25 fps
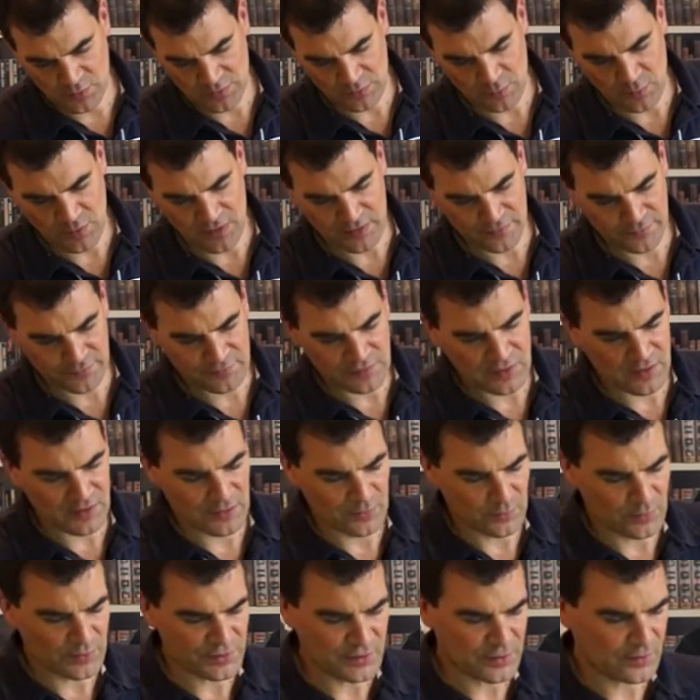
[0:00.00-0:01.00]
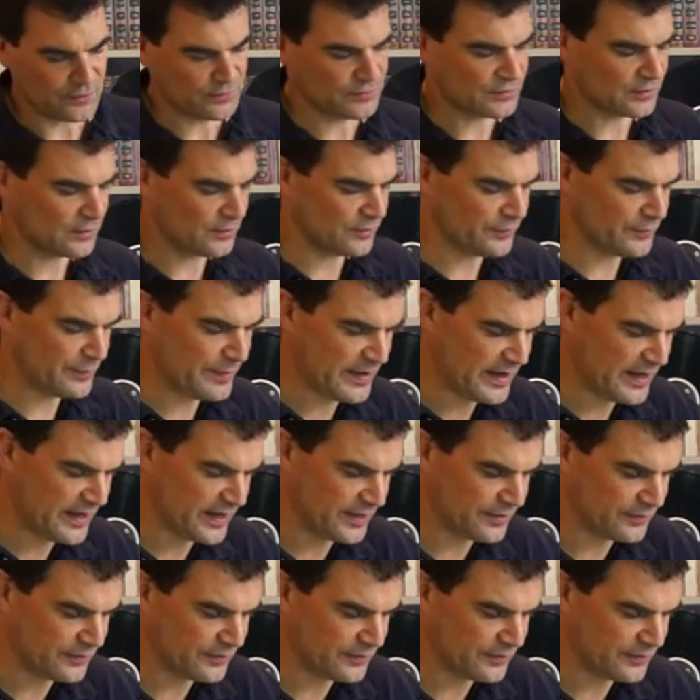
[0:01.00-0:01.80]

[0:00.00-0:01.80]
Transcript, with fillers: with one of Dynaudio's cloth